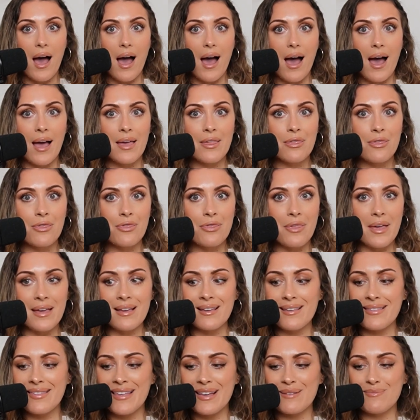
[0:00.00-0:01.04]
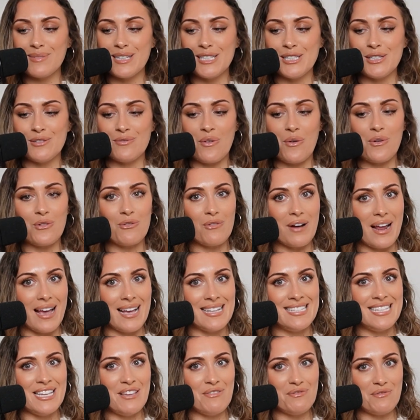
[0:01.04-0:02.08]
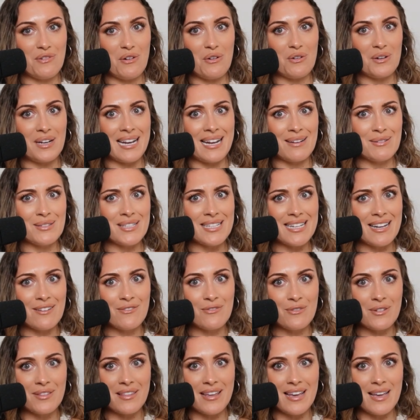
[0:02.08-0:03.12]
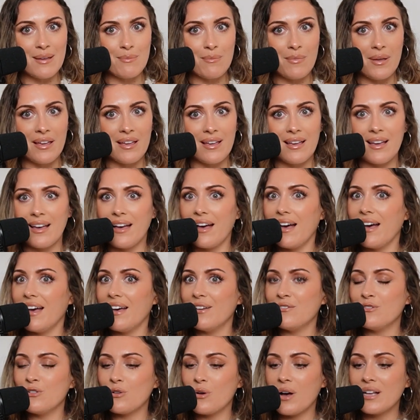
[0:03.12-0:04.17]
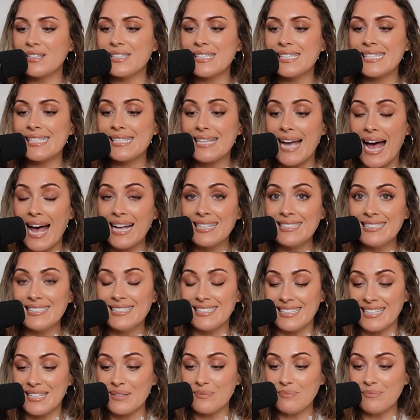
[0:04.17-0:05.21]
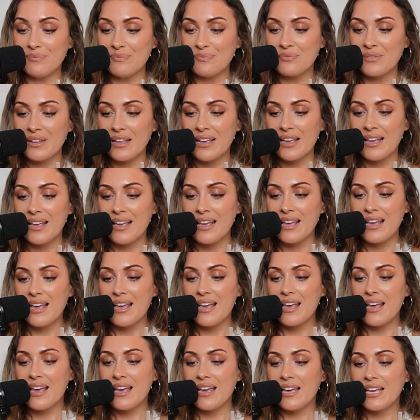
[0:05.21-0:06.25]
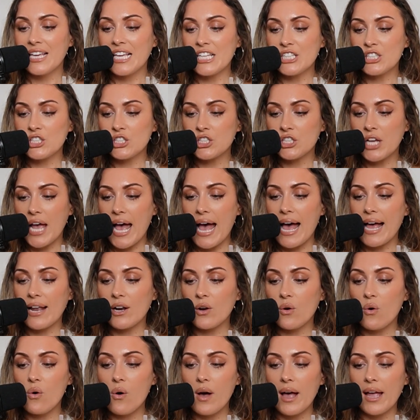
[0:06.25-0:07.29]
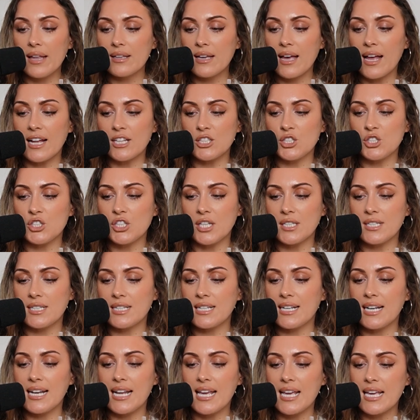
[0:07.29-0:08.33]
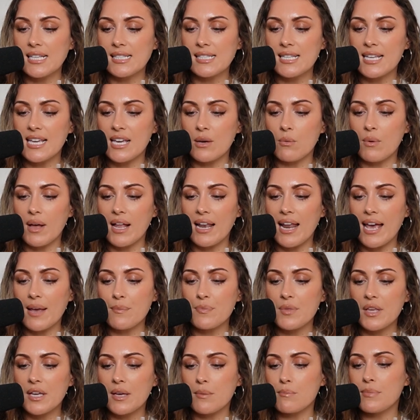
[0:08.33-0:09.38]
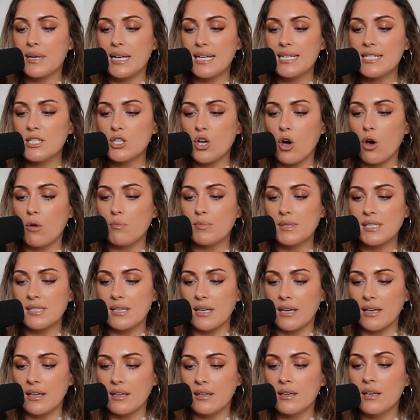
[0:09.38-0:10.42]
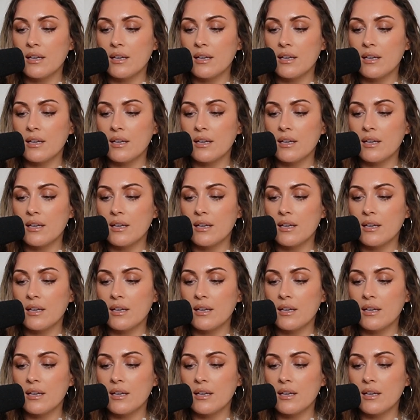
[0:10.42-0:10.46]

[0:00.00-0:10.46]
I think that means you've already fallen out of love with him. If you can't stand him, he's shallow, uncultured and lazy, while I'm the complete opposite.